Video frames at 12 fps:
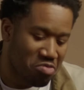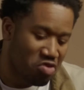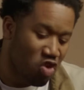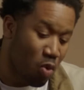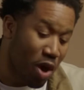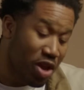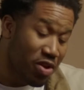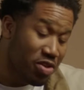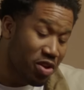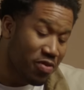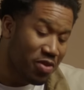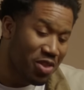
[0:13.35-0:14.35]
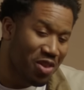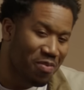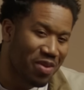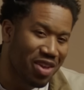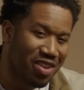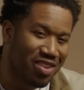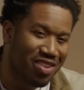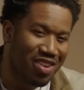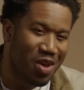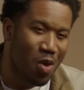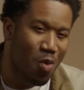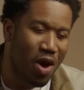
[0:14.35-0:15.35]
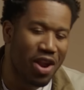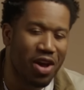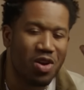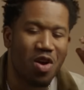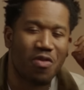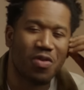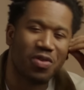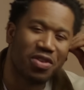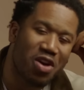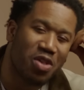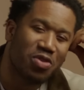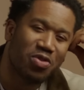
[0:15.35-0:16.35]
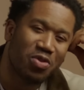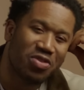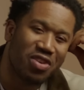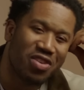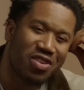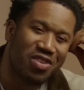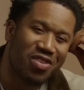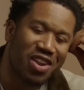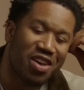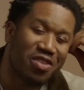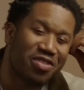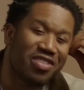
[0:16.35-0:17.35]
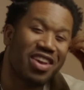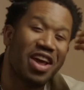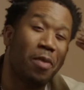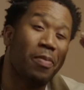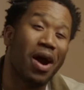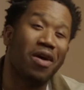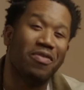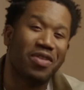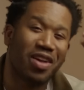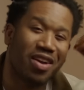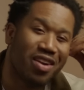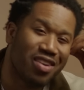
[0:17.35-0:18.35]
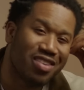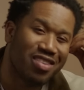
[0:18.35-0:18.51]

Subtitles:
So while you're in there for a little bit, why not go over what the color tools can do and understand how powerful they are?